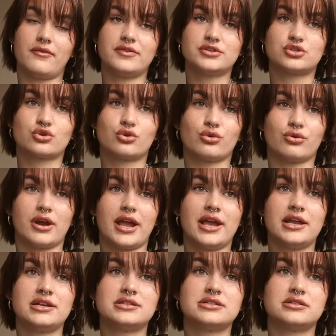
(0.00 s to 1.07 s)
is
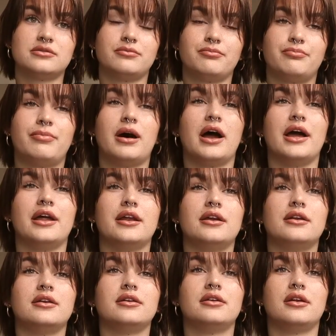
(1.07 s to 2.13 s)
great, but
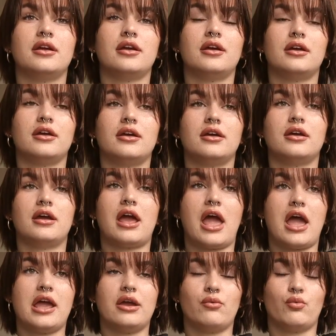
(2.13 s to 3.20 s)

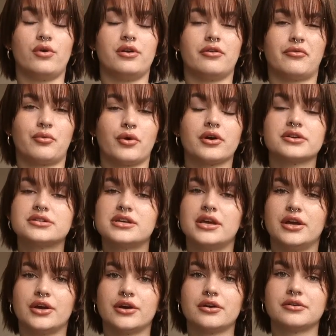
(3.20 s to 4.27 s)
it wouldn't have worked
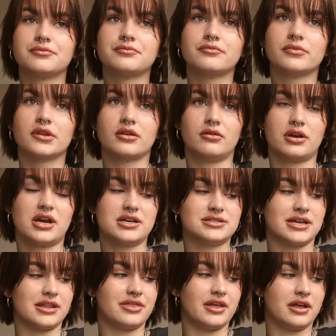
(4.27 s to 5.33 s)
here, because
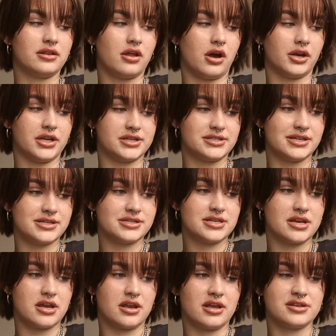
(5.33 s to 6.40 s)
I think long
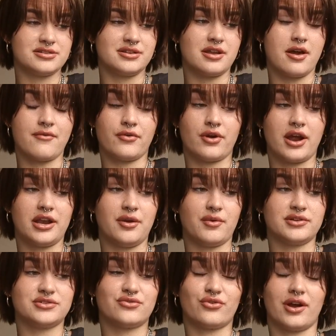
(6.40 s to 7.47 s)
distance is never
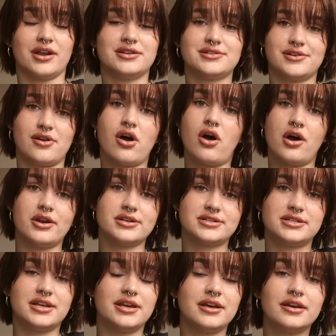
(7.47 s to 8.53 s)
anyone's friend, in all
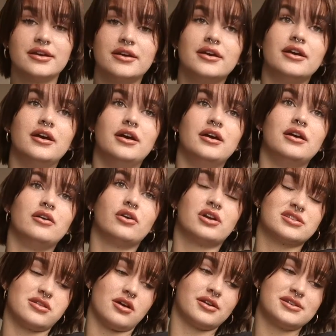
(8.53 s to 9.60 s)
honesty,
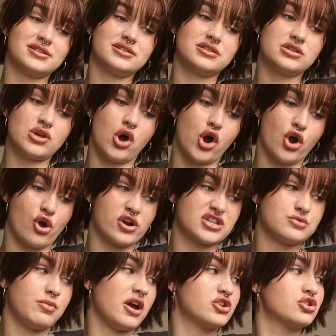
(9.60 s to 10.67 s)
because long distance is hard,
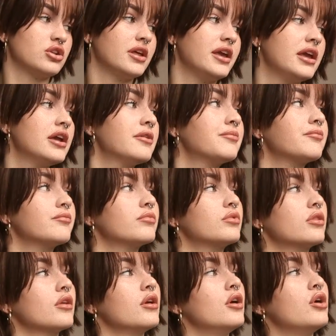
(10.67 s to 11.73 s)
especially
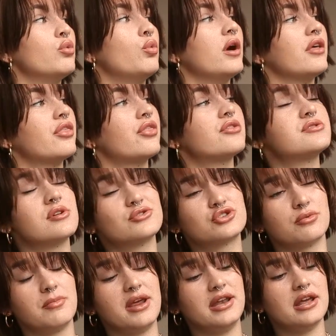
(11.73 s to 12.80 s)
with
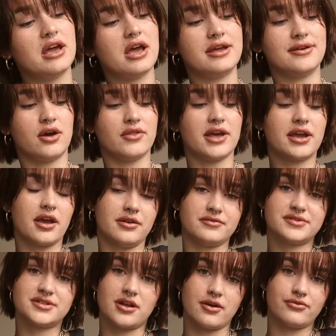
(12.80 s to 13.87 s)
social media and all that kind of
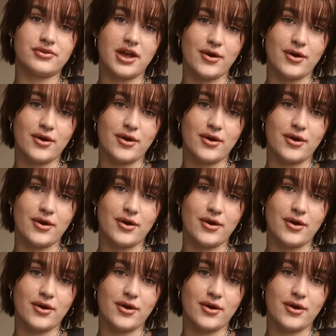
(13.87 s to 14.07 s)
stuff.